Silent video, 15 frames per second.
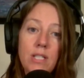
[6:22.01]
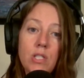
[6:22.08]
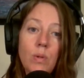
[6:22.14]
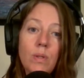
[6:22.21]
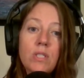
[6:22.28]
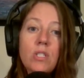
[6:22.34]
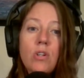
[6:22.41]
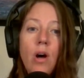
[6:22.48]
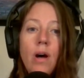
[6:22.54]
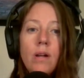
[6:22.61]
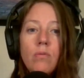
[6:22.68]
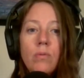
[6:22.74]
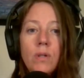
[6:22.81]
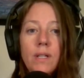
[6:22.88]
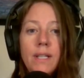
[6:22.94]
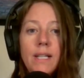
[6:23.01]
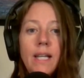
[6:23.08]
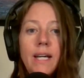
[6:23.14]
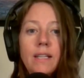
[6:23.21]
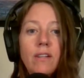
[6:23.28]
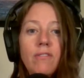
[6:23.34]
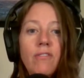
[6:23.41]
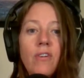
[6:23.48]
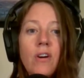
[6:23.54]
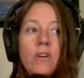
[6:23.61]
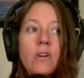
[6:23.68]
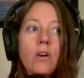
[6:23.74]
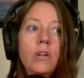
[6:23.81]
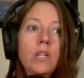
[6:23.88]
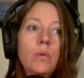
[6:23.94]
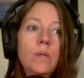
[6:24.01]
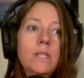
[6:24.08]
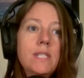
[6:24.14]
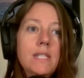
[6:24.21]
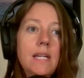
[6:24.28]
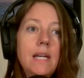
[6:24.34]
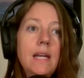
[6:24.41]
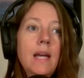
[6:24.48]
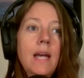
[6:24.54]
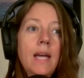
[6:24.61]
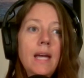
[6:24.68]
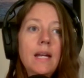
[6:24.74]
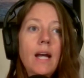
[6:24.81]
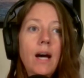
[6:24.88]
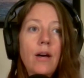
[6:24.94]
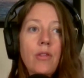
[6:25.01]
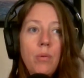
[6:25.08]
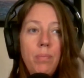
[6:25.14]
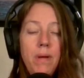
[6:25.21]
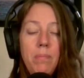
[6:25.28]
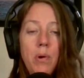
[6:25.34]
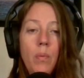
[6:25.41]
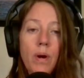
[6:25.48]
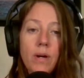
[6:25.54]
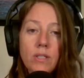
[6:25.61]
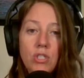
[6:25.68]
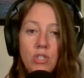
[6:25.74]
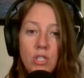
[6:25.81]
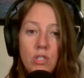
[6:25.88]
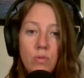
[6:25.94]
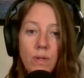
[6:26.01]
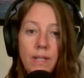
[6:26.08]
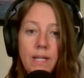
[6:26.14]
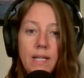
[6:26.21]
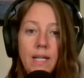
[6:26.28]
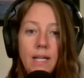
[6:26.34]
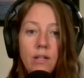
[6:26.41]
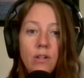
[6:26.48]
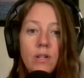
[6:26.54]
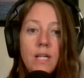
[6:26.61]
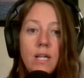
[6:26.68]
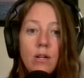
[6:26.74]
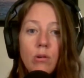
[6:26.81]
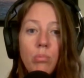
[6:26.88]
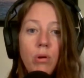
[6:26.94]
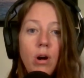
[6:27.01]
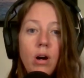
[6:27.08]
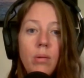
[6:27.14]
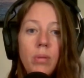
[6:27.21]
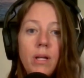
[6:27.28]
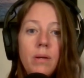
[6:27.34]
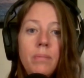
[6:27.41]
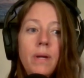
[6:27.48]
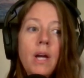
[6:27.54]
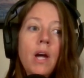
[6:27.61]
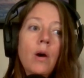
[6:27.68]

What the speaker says: So it's not really like the vertigo you would see in other people where it's just really an inner ear problem.